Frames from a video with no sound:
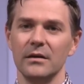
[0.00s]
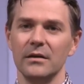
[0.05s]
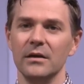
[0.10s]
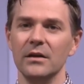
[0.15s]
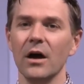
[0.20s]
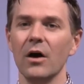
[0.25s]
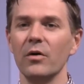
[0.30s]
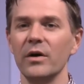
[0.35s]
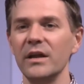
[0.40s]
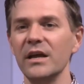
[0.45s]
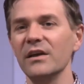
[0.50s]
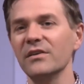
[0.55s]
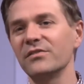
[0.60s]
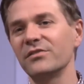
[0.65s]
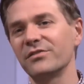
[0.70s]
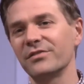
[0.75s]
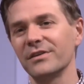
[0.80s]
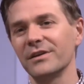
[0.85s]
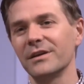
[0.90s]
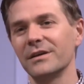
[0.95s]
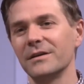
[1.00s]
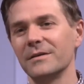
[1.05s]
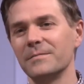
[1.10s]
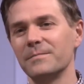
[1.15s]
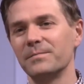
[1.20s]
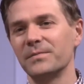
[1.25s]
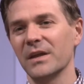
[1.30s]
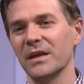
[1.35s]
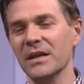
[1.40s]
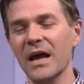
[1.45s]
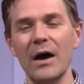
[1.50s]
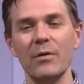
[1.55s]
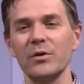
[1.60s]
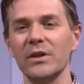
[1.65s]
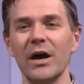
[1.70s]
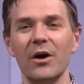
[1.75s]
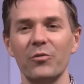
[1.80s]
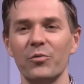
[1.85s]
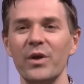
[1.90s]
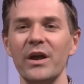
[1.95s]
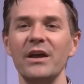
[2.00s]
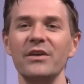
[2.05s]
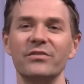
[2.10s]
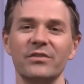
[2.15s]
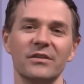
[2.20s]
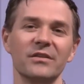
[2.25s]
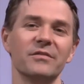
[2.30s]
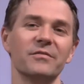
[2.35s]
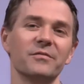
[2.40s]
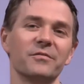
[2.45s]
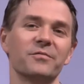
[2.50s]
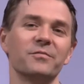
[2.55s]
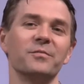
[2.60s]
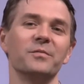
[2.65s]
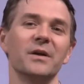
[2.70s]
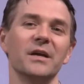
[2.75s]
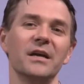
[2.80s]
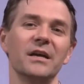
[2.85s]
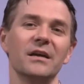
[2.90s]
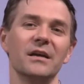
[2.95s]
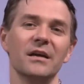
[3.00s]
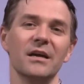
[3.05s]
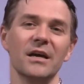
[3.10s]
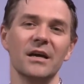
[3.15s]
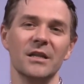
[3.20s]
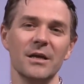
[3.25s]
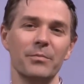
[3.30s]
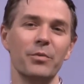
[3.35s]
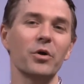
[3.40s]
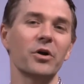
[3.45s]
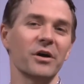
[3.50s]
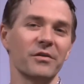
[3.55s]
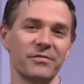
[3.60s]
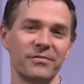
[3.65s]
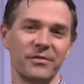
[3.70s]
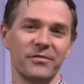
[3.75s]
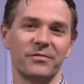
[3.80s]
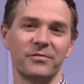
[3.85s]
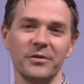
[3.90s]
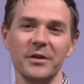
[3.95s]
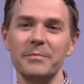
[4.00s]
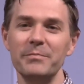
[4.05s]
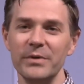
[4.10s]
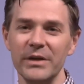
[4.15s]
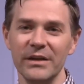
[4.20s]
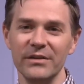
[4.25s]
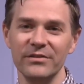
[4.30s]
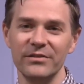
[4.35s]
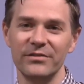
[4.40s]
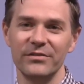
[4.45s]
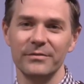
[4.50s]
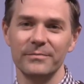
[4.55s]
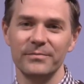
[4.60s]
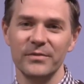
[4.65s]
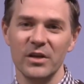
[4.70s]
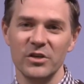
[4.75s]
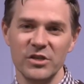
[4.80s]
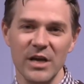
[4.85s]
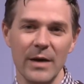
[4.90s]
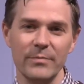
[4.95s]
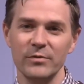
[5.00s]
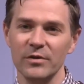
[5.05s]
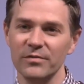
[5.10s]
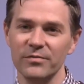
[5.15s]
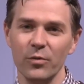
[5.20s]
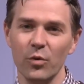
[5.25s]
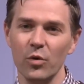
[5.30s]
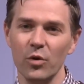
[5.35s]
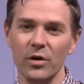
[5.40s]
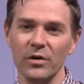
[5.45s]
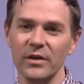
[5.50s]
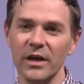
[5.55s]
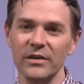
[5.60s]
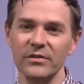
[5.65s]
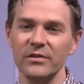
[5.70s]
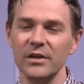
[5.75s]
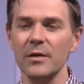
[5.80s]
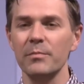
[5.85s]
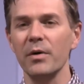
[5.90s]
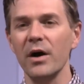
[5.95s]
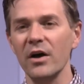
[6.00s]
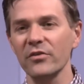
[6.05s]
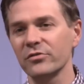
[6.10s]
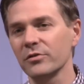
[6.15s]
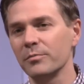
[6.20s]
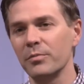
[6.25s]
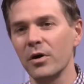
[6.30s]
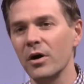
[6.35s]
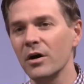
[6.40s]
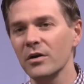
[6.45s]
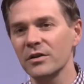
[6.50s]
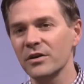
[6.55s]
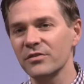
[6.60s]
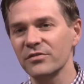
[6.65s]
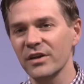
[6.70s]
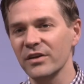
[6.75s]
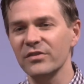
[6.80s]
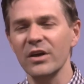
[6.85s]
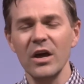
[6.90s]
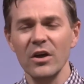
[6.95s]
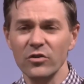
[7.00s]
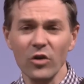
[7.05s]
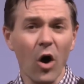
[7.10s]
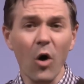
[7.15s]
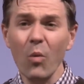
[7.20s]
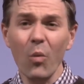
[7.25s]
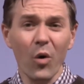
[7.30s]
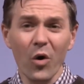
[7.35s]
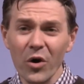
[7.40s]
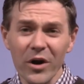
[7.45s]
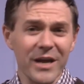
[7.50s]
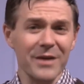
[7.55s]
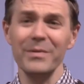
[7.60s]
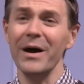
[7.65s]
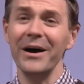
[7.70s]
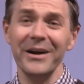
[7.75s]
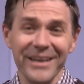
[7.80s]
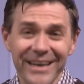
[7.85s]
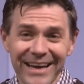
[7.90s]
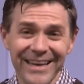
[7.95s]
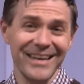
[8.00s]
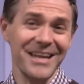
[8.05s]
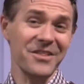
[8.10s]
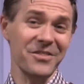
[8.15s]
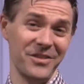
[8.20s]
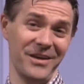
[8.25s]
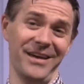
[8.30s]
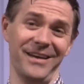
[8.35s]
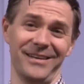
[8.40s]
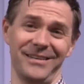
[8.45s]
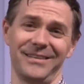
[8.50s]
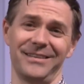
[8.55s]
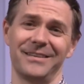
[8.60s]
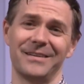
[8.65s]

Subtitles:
You know, it is not without reason in the book of Philippians chapter 4 that the Apostle Paul there says, don't worry about anything.